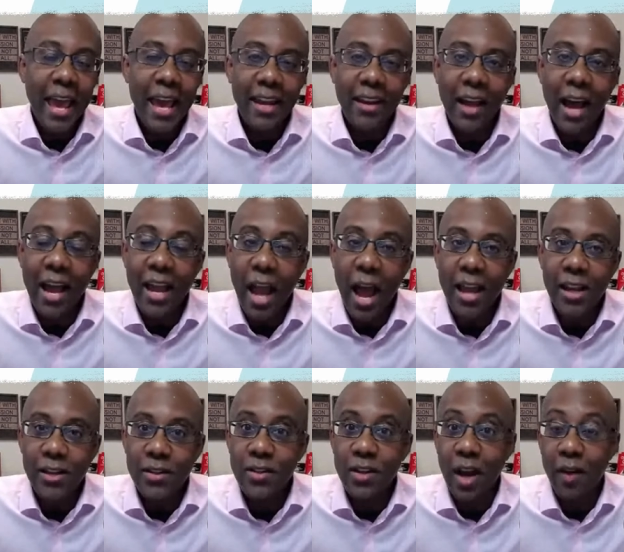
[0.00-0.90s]
And
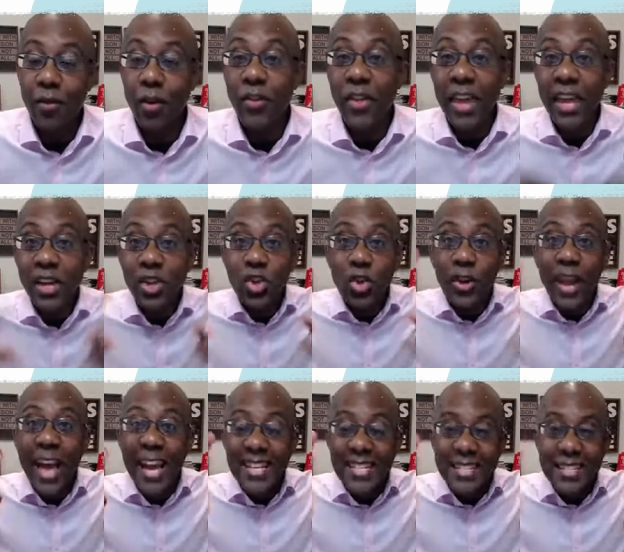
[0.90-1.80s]
I discovered the
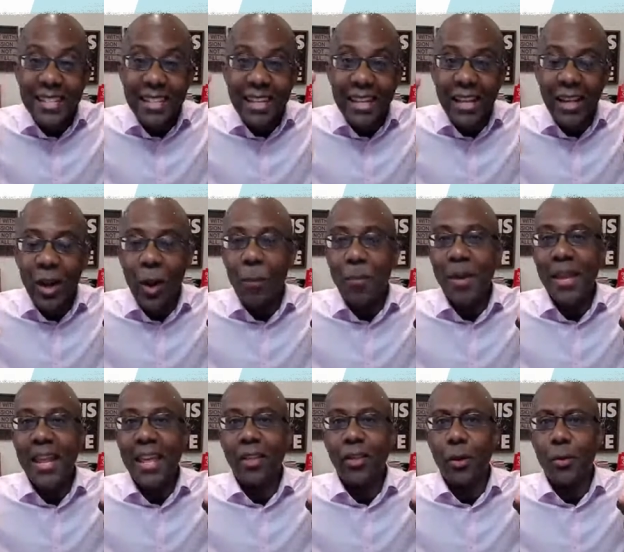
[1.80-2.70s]
internet,
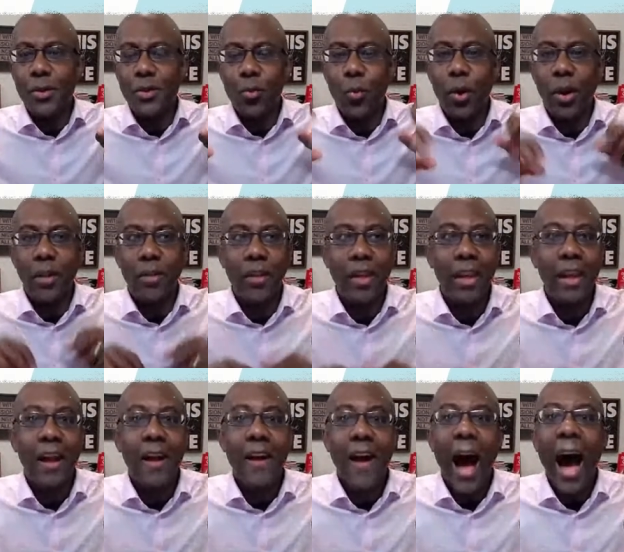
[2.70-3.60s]
meaning there was one of
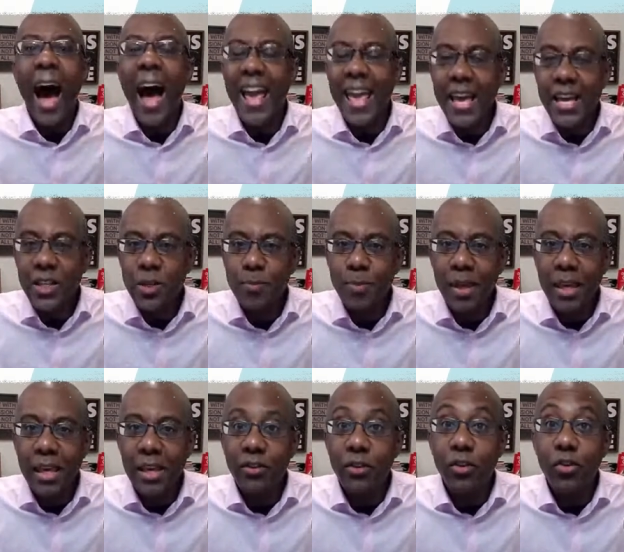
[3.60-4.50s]
the
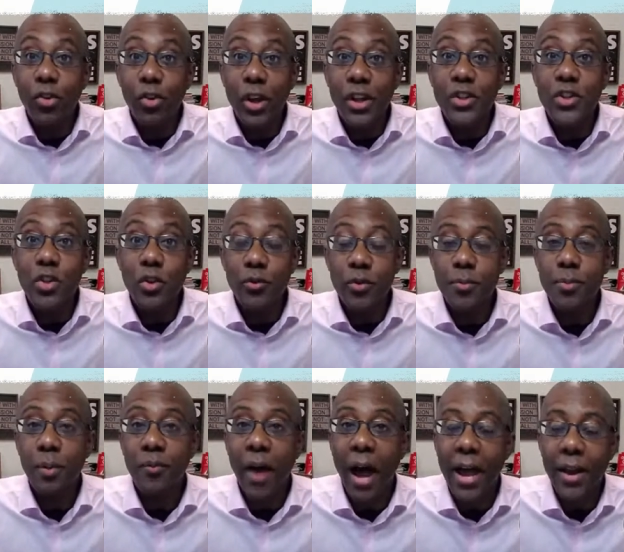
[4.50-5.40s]
ISPs, internet
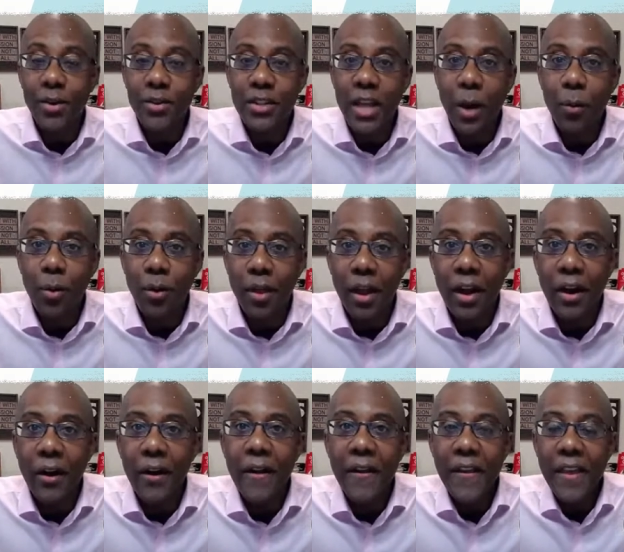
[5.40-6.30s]
service providers that were
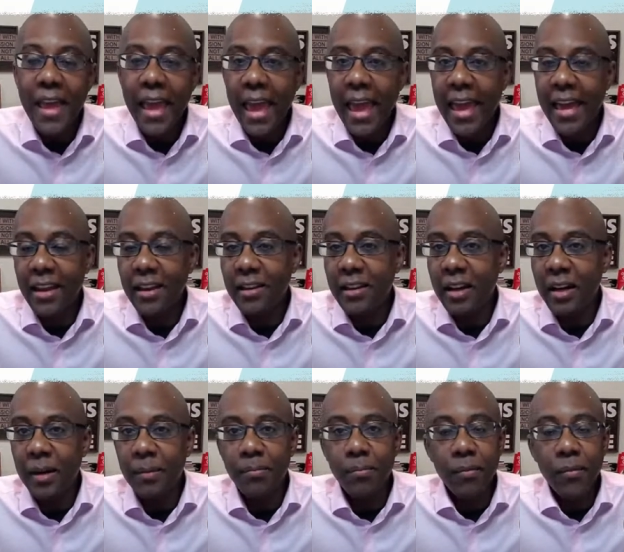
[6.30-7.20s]
there. And
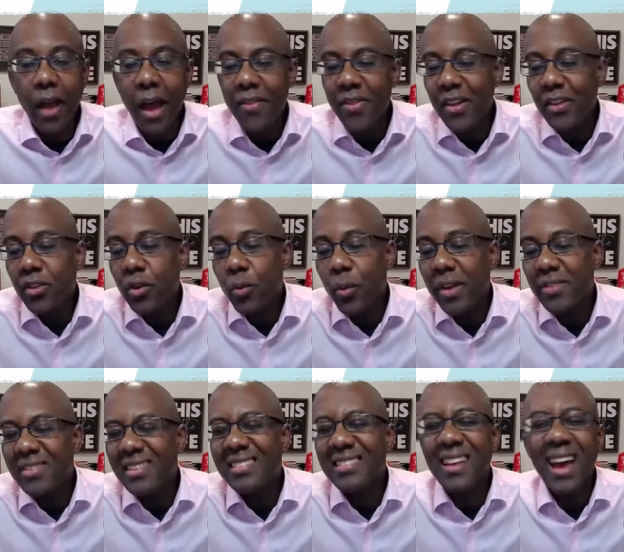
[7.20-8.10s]
I think the
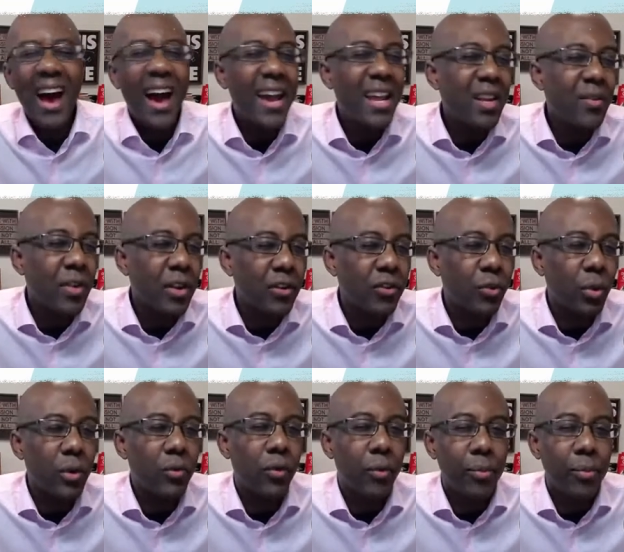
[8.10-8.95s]
rest is kind of history.